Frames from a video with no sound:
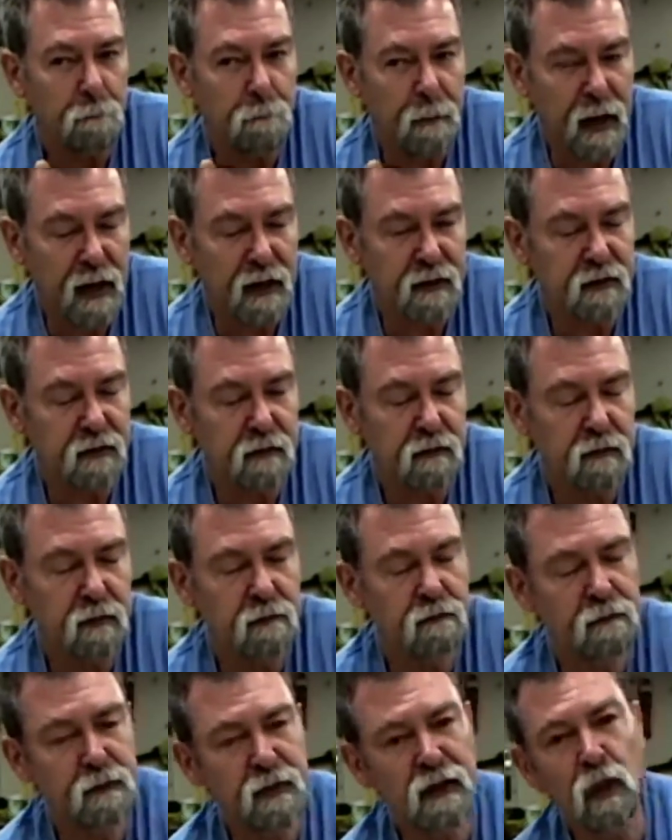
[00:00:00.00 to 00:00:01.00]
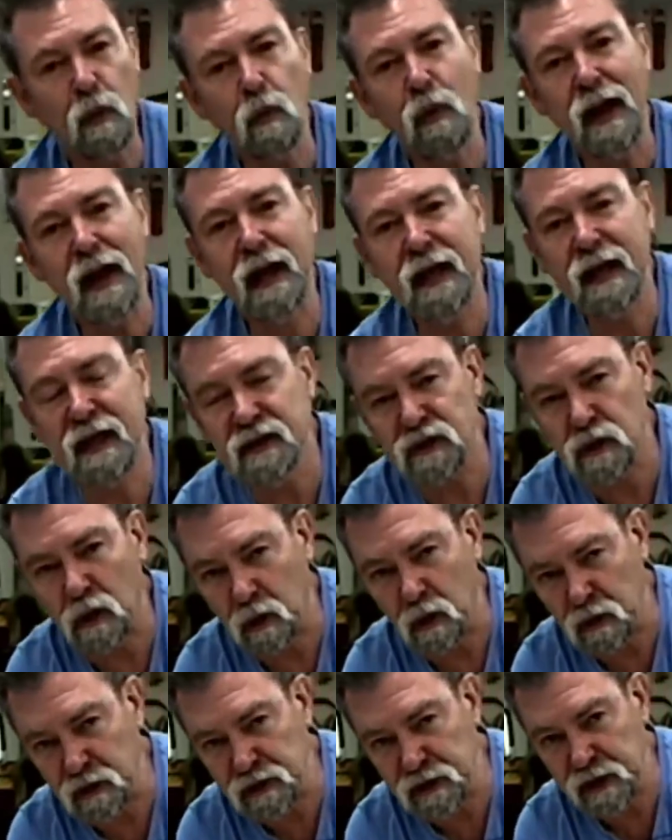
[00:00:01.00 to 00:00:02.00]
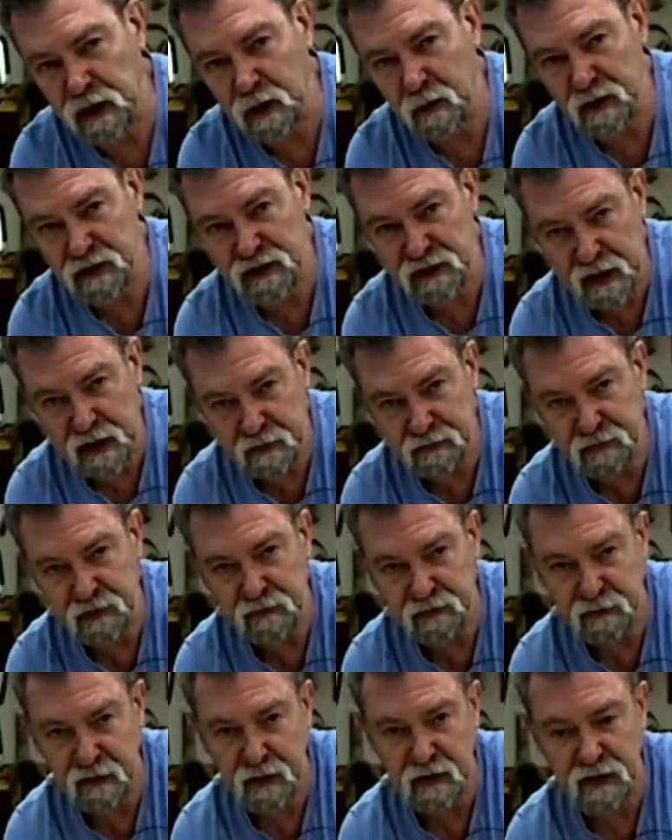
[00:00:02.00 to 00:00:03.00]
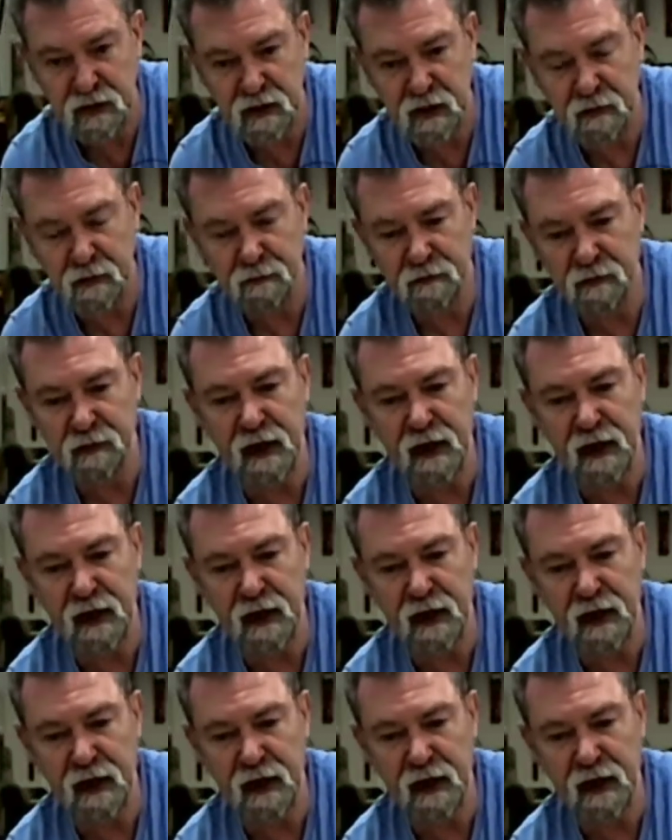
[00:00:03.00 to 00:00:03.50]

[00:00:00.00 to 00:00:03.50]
but be aware it's also a safety feature.